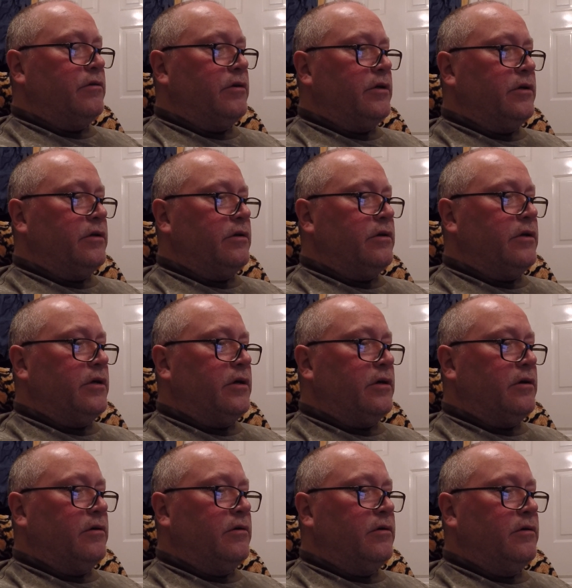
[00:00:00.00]
and
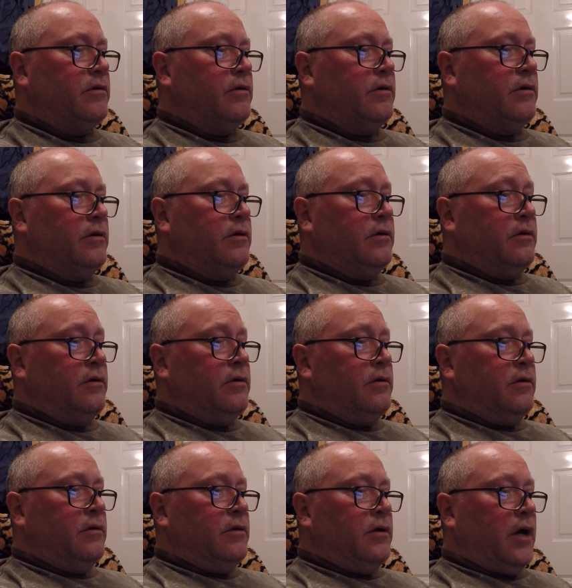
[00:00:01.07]

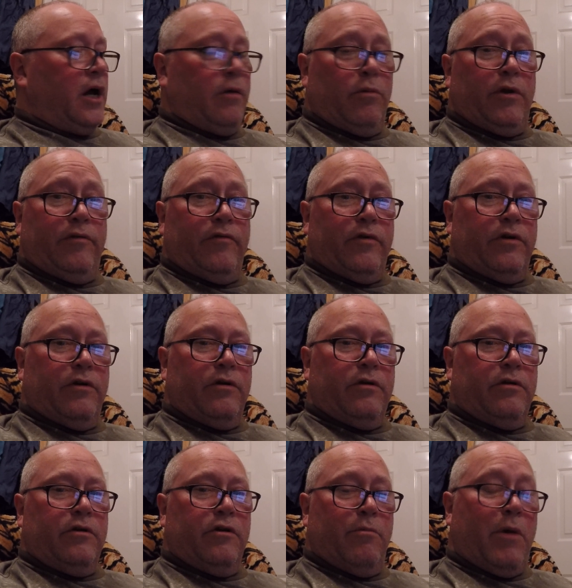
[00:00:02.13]
uh, I believe in
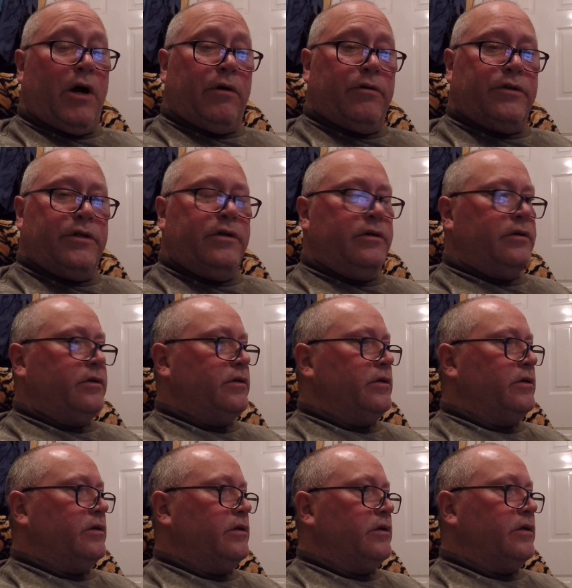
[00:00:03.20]
democracy
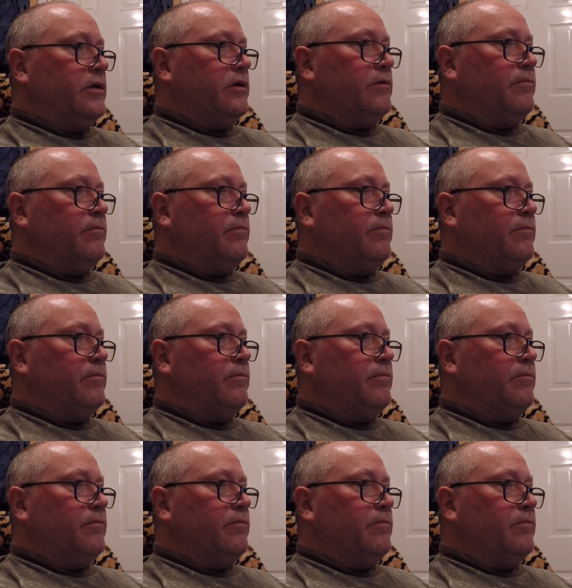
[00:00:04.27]
and uh,